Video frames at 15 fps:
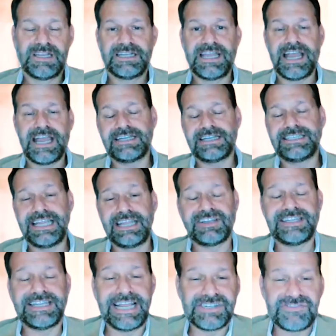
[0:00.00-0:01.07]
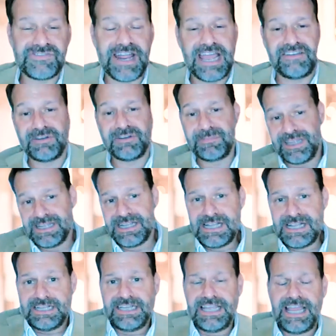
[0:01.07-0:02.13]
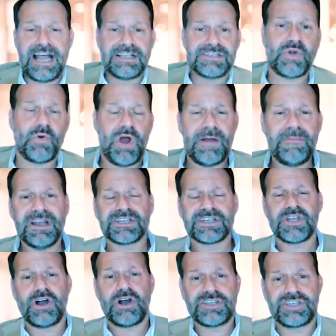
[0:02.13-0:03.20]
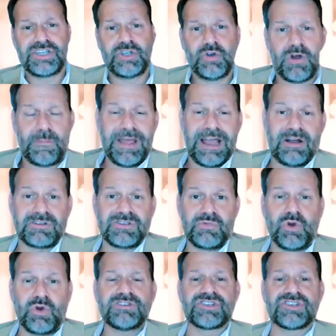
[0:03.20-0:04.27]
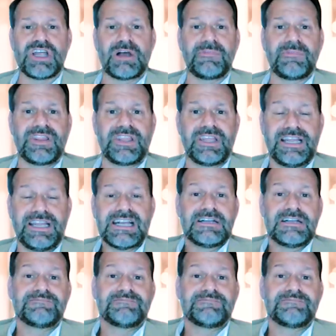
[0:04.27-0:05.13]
Yeah, David, thanks for having me. Yeah, so I'm going to talk to you about what are some of the